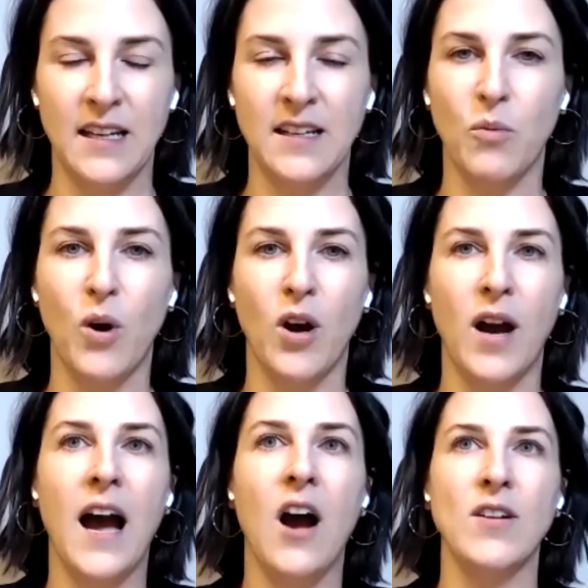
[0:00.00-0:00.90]
And
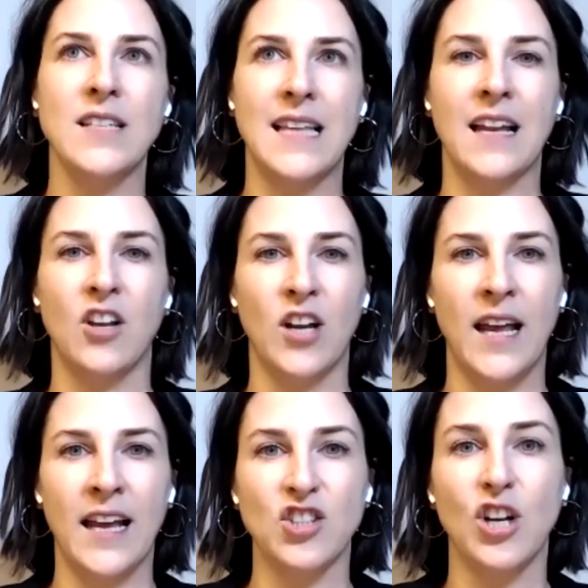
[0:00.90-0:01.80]
how is that
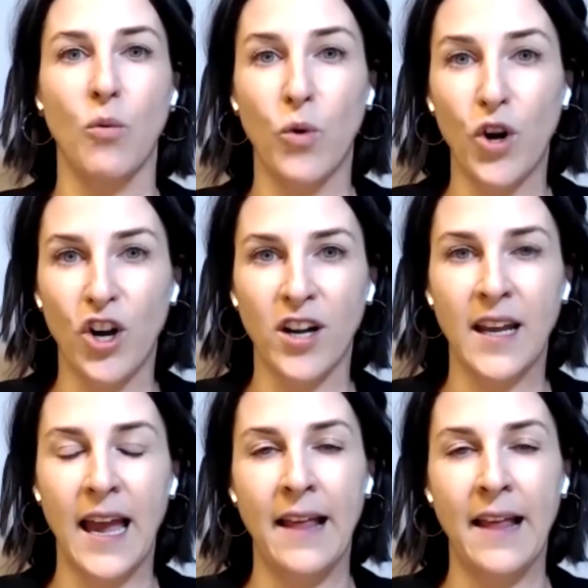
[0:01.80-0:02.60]
gonna actually work,